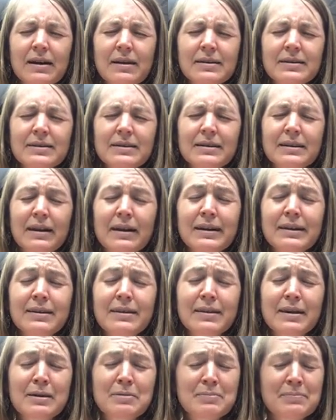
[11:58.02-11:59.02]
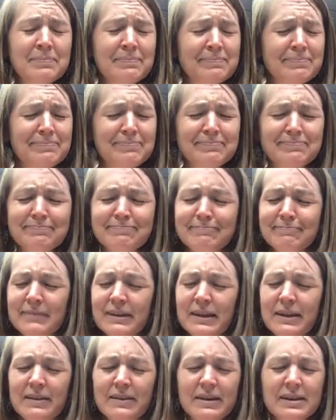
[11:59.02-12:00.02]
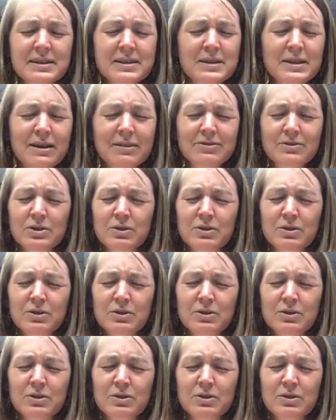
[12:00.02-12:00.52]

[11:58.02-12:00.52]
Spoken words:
God, guide them in these